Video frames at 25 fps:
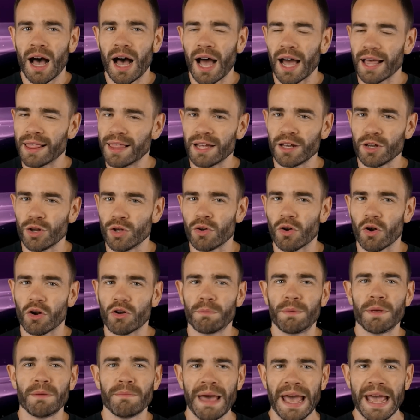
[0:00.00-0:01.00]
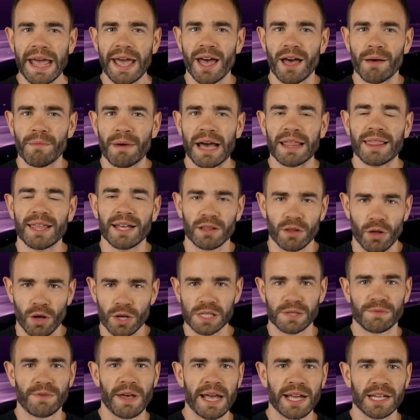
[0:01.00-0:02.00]
I think New York would be mayhem. I think
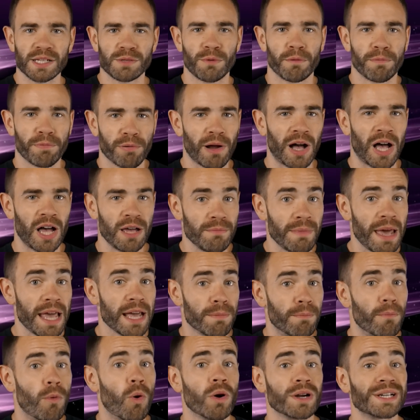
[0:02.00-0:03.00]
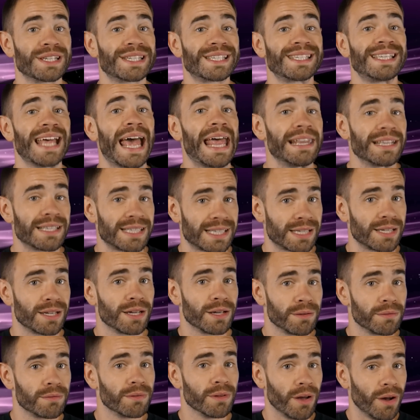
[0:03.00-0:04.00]
Las Vegas would probably make more sense
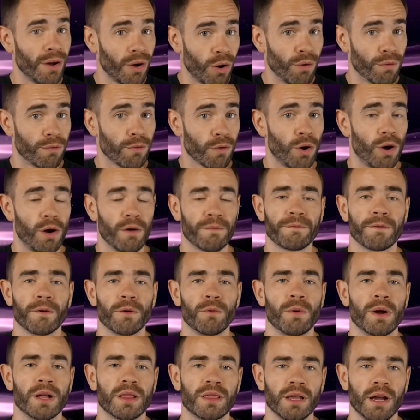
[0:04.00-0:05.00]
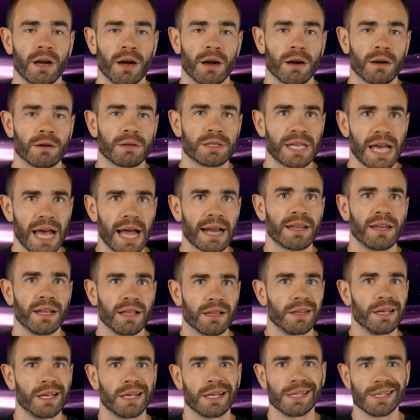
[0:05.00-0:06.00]
overall for what they're
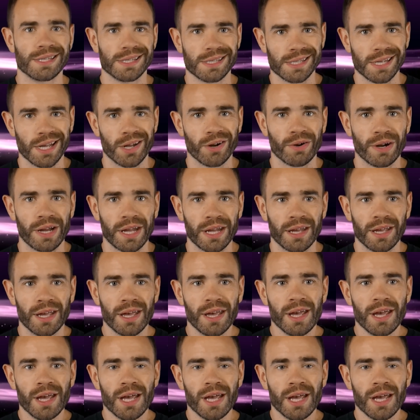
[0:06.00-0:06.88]
technically considering.